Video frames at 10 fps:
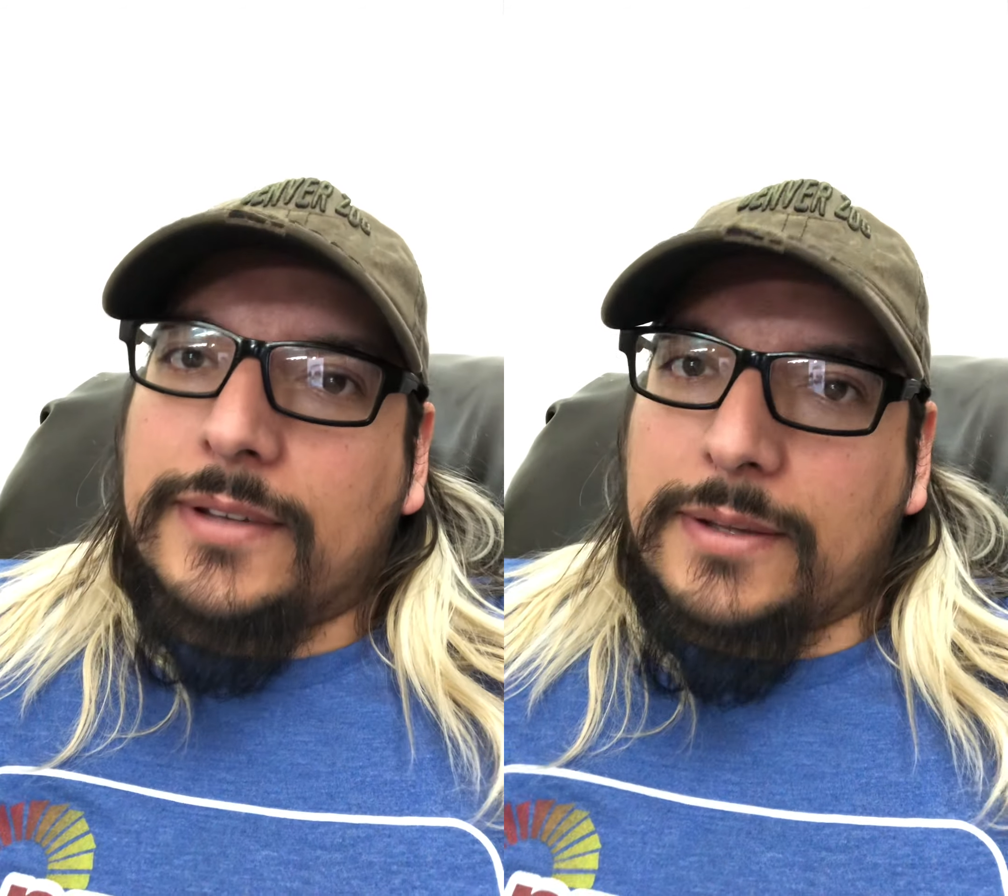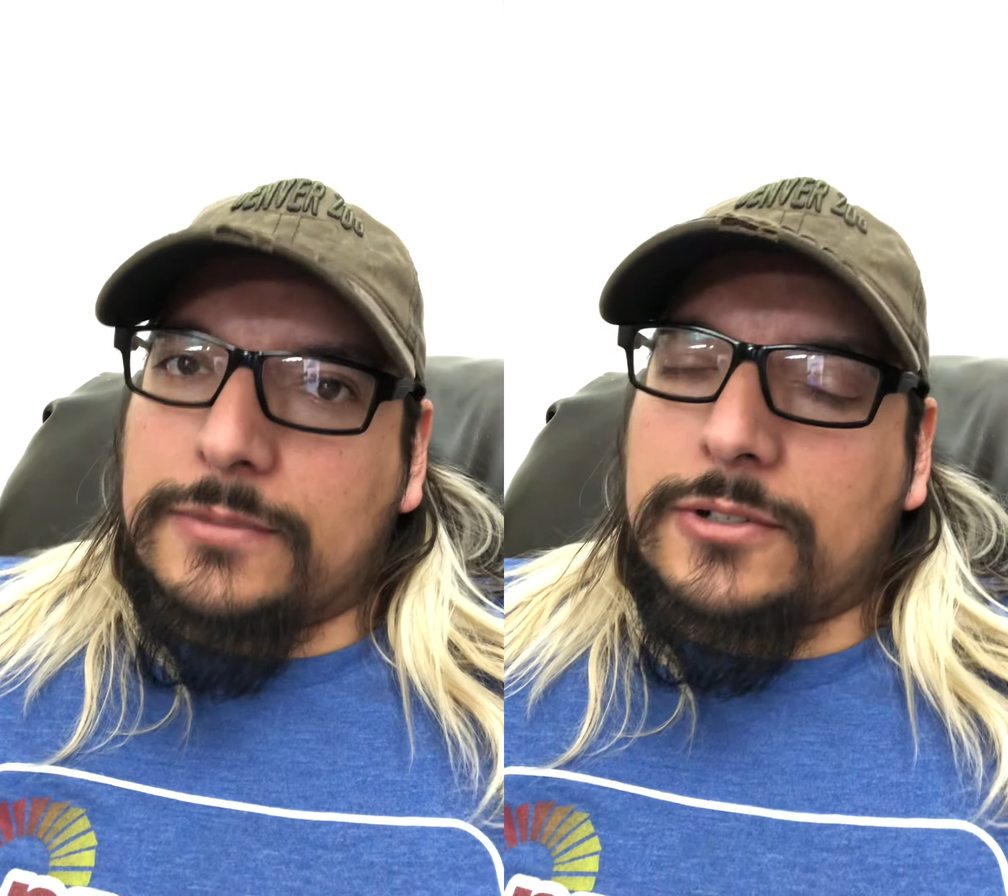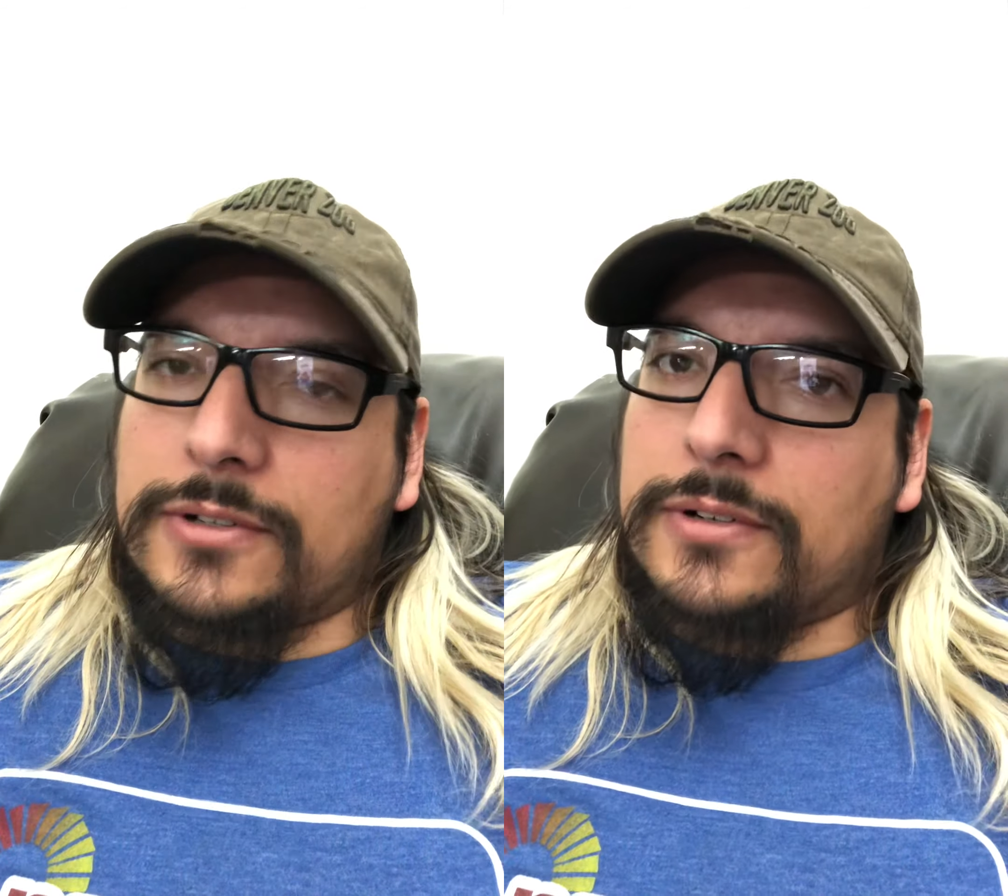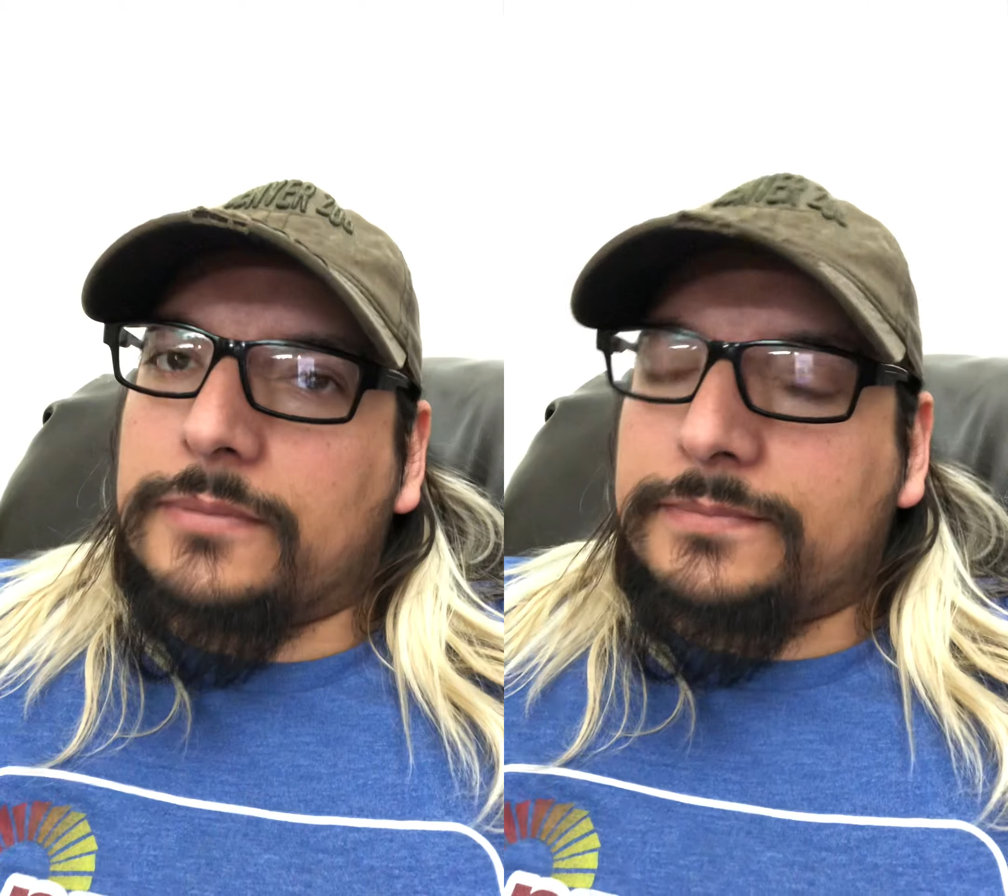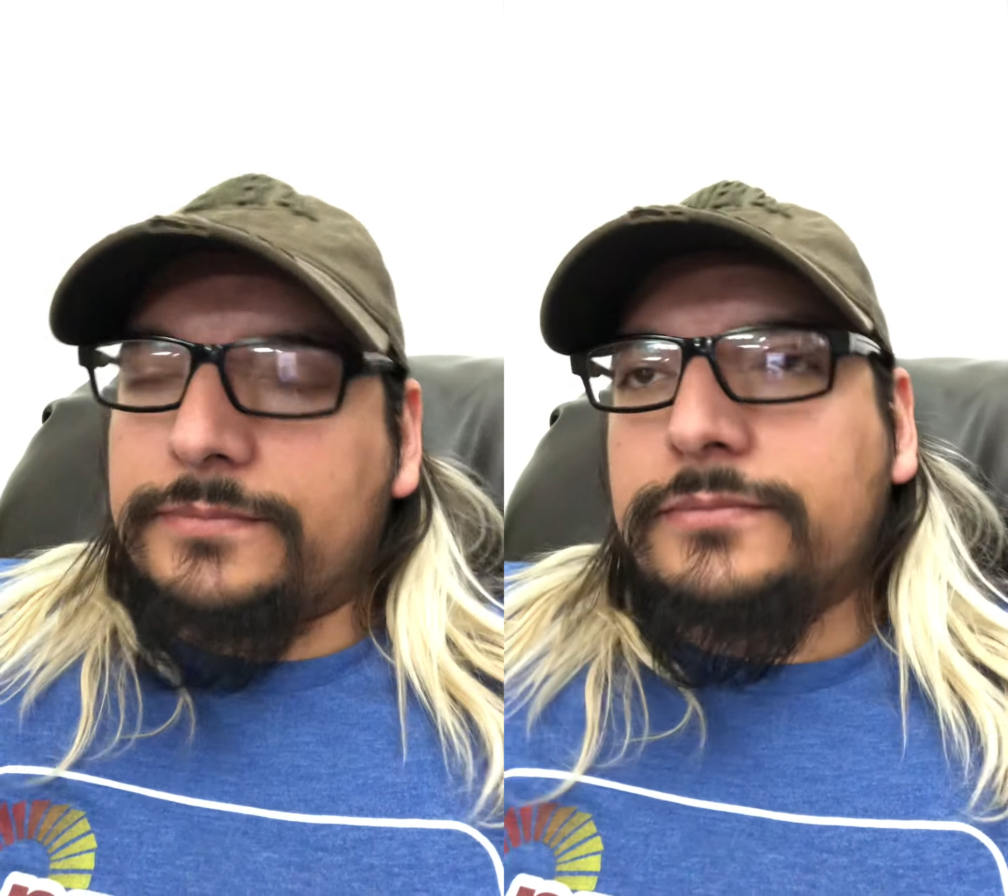I'm sure
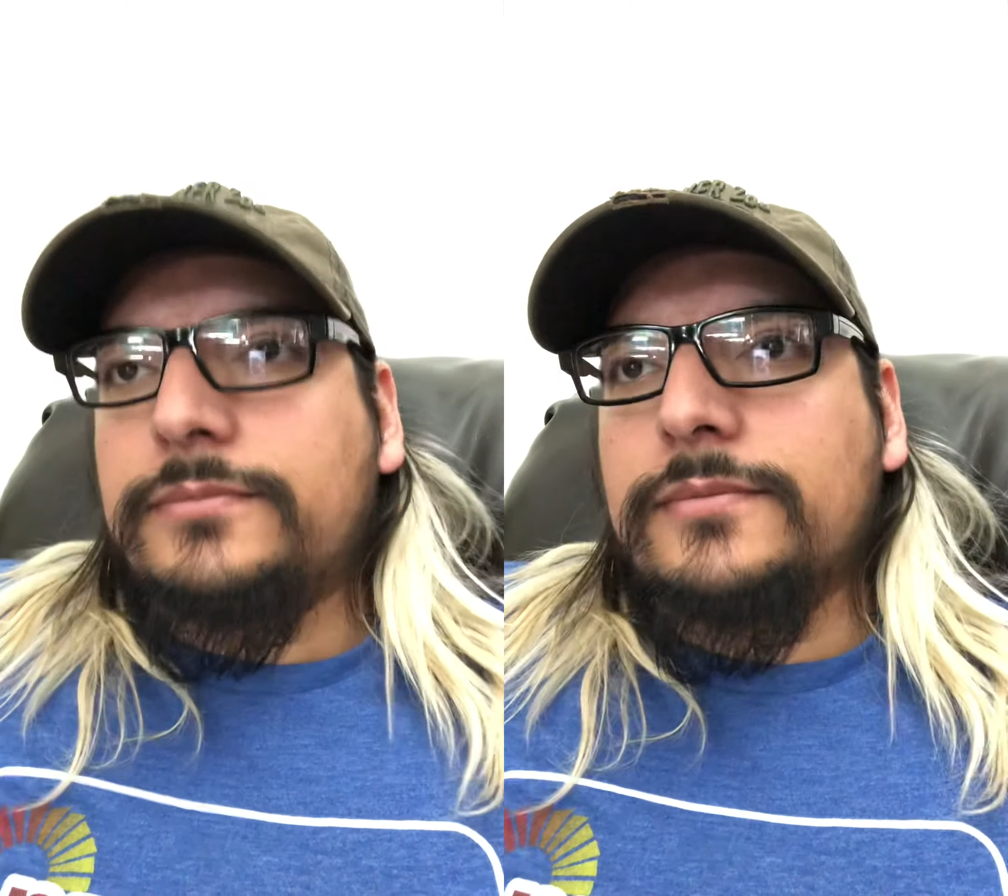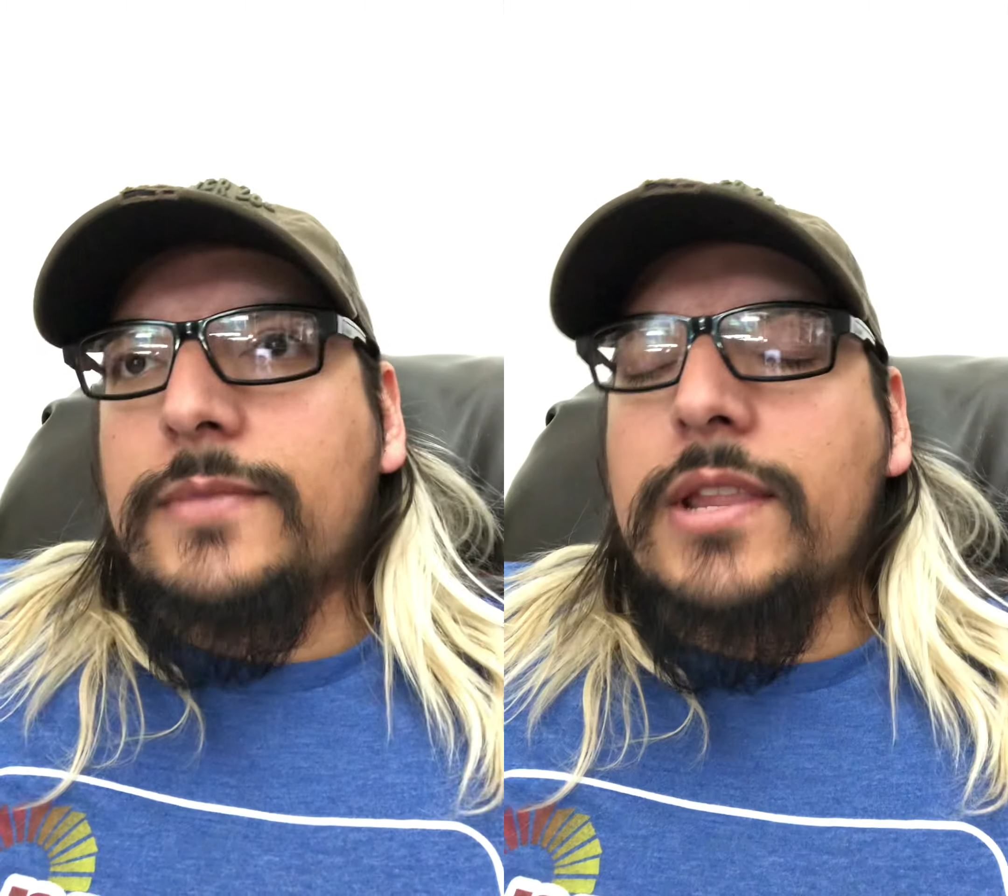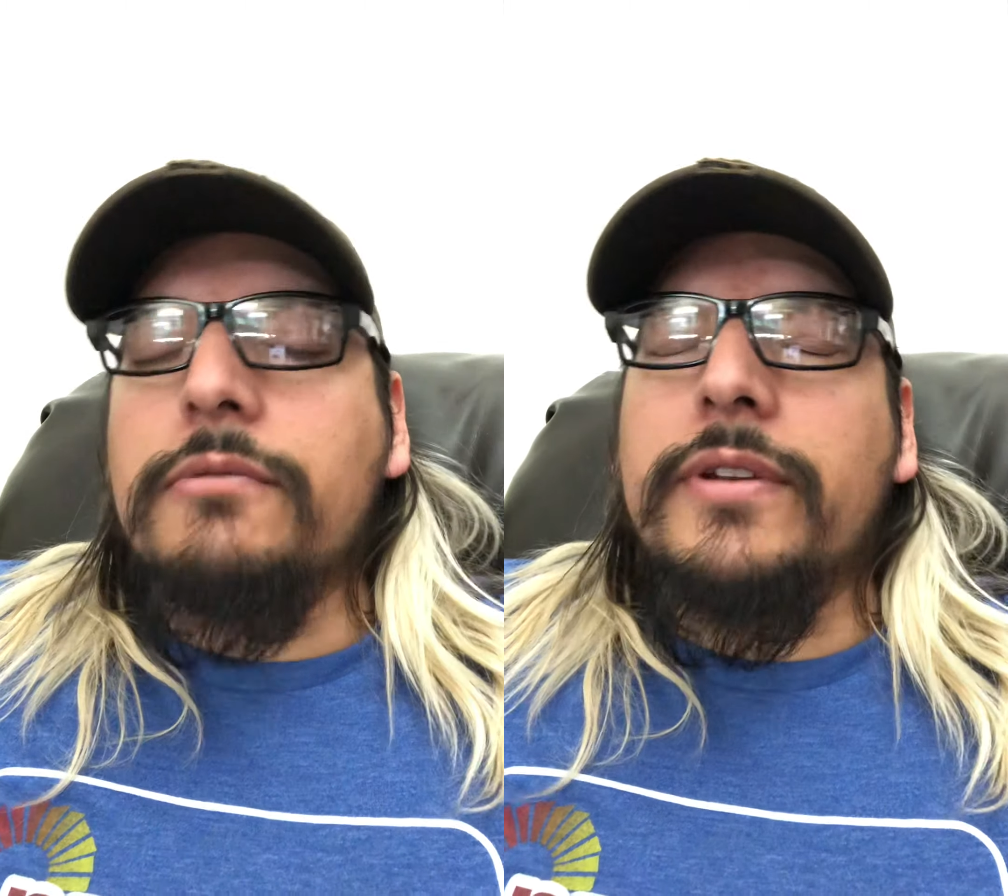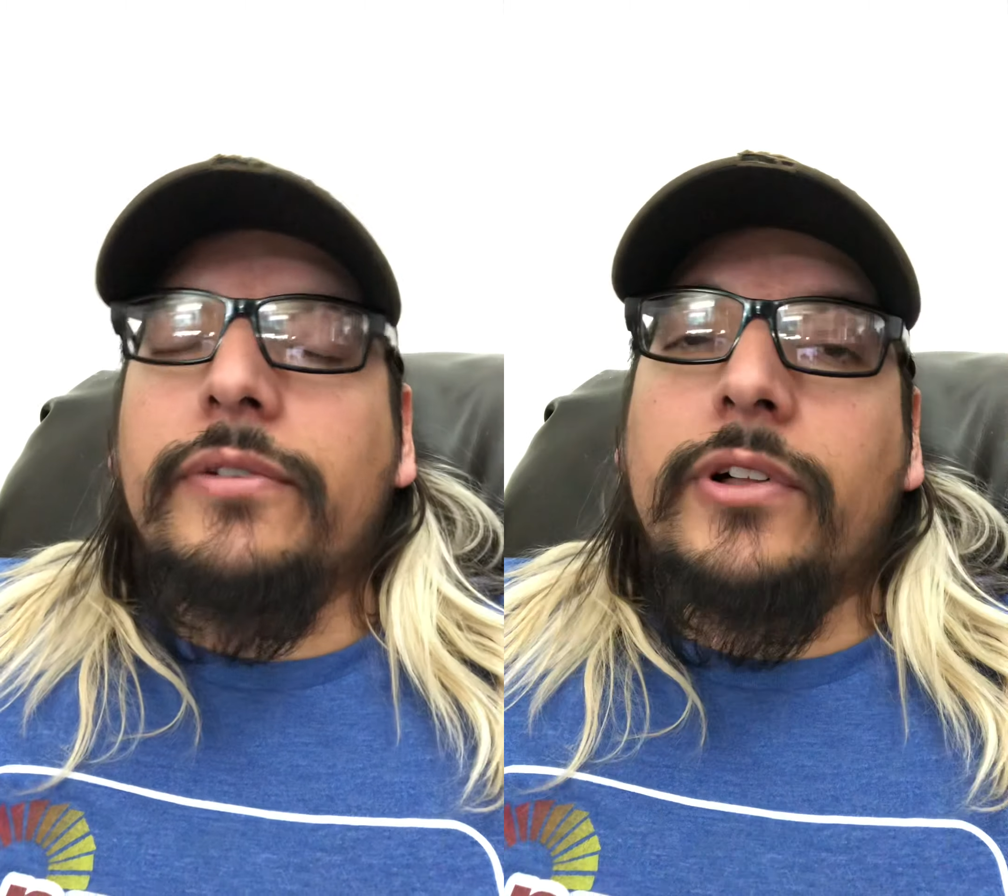we've